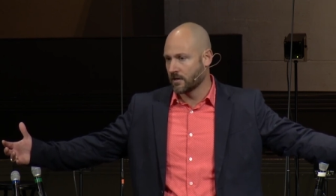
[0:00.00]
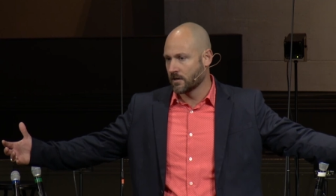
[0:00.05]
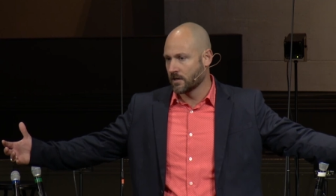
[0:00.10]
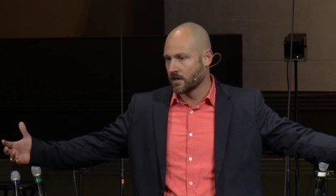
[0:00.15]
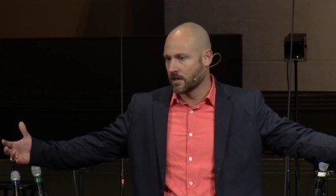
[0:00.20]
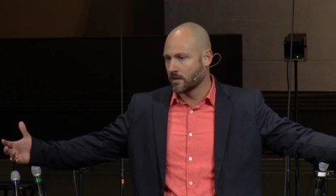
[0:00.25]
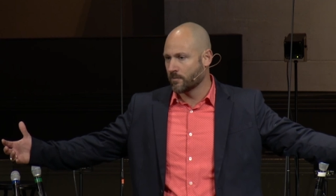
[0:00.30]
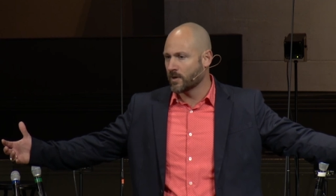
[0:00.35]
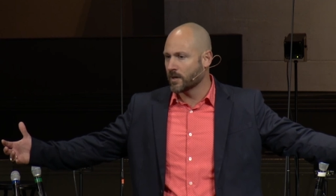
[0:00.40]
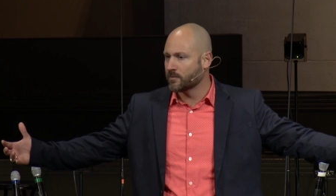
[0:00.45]

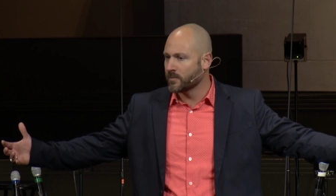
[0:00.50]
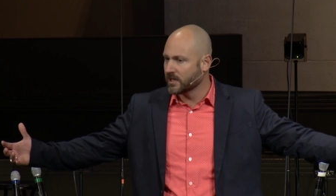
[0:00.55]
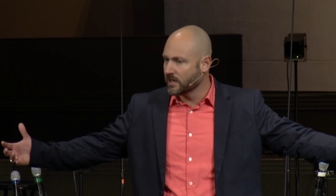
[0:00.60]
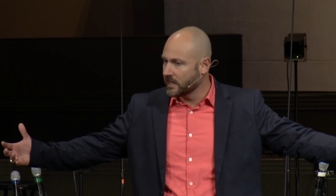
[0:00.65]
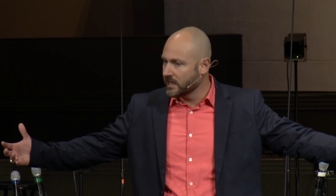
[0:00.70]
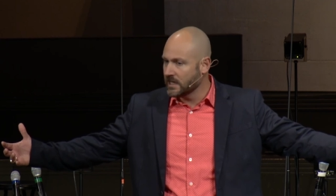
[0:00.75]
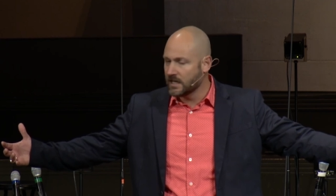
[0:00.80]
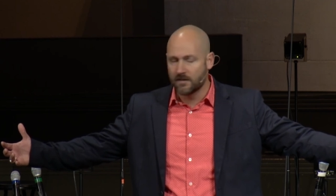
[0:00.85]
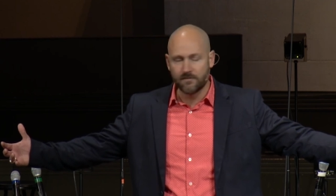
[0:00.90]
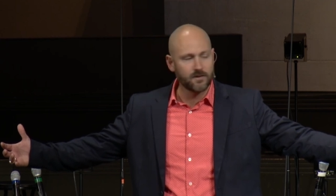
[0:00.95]
Am I
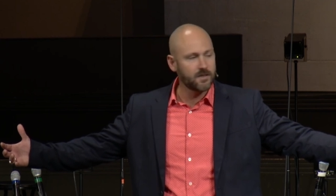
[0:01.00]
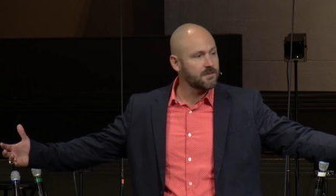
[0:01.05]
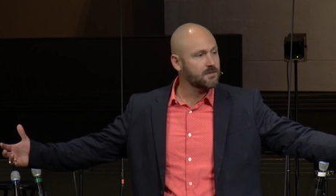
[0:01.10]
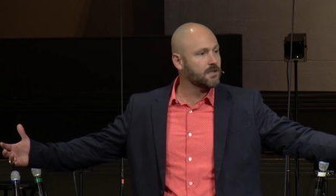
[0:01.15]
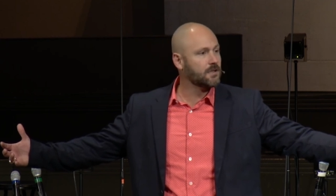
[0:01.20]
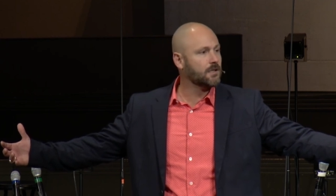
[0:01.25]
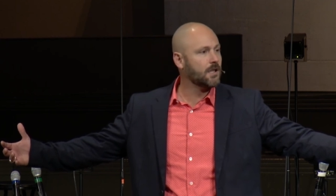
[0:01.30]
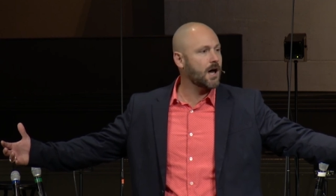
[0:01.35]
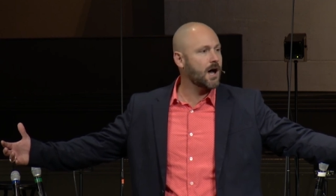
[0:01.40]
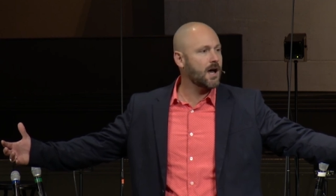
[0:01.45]
believing the
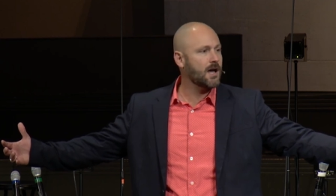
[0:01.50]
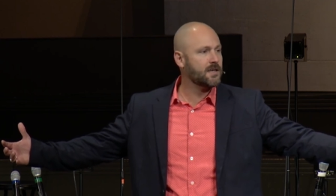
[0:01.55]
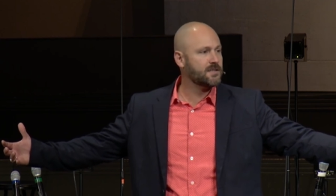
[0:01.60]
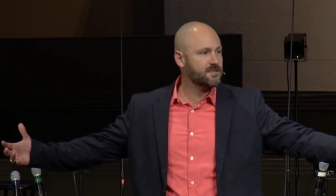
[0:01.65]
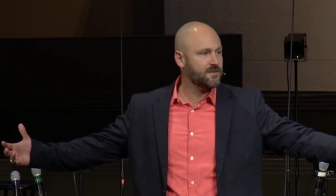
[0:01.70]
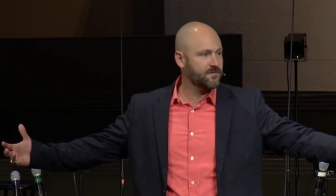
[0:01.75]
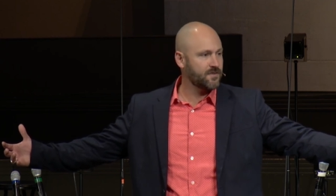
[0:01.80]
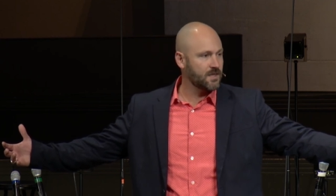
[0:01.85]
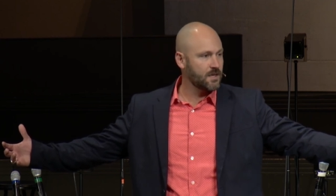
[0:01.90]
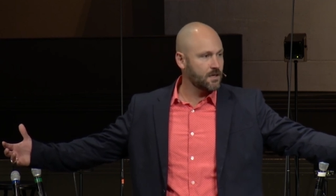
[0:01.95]
lies
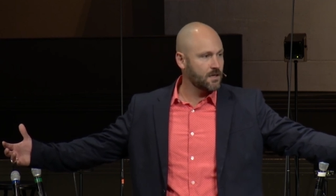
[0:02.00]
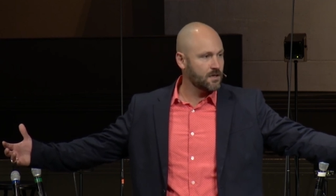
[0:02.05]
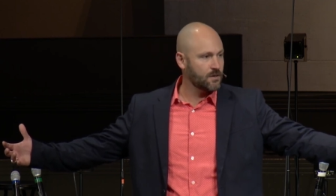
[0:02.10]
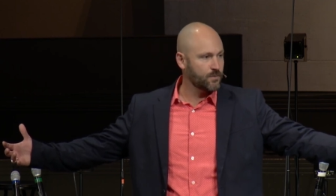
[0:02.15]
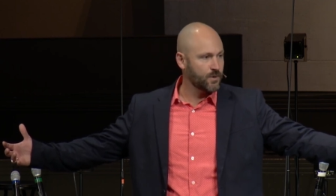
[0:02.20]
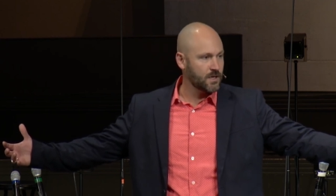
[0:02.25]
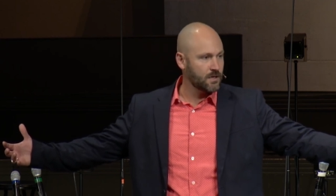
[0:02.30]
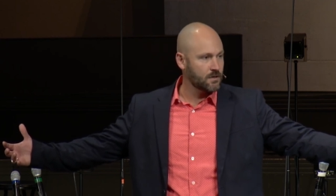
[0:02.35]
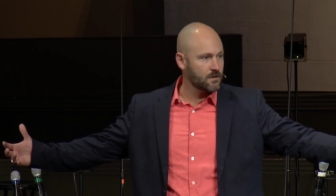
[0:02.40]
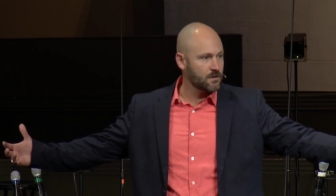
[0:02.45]
of the
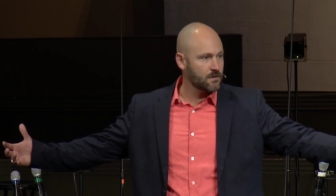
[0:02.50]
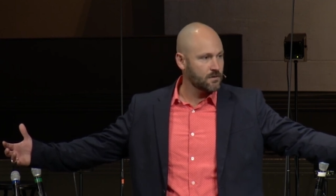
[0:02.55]
enemy?